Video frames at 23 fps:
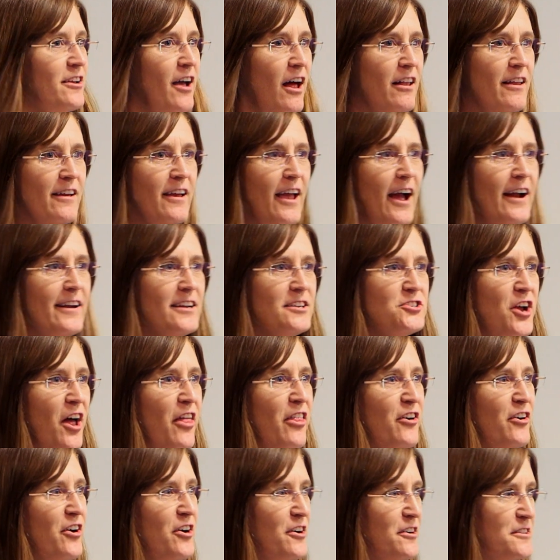yelling at each
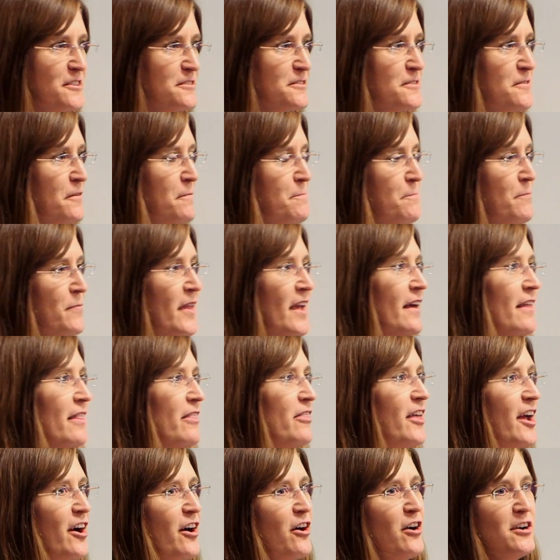other.
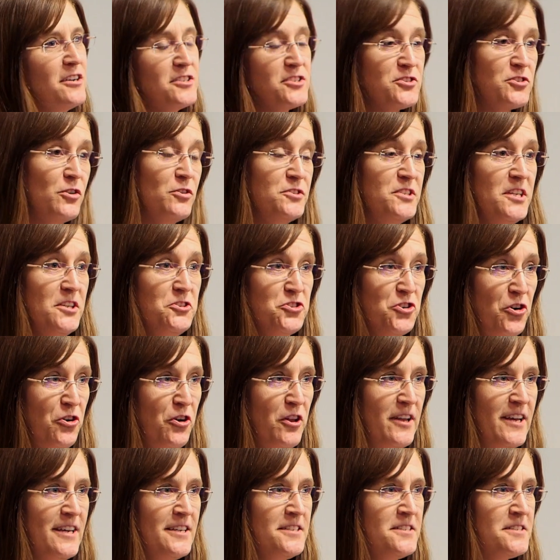They're assaulting
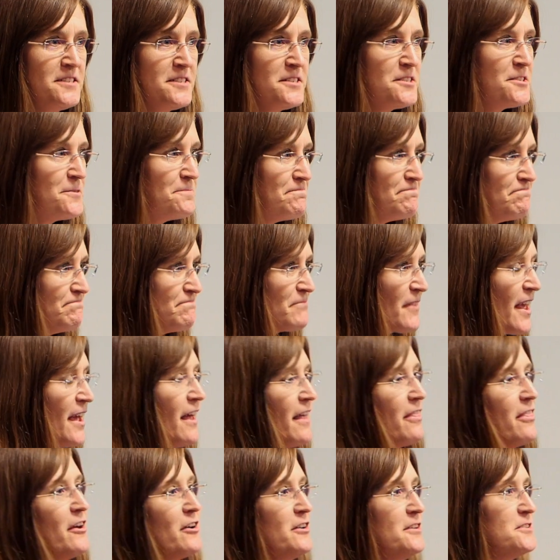journalists.
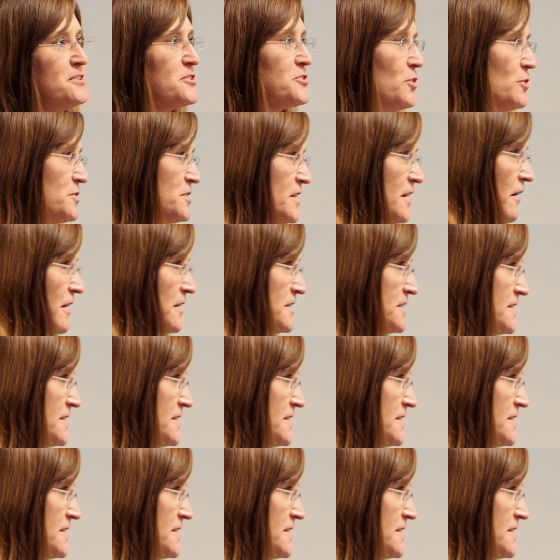They're insulting our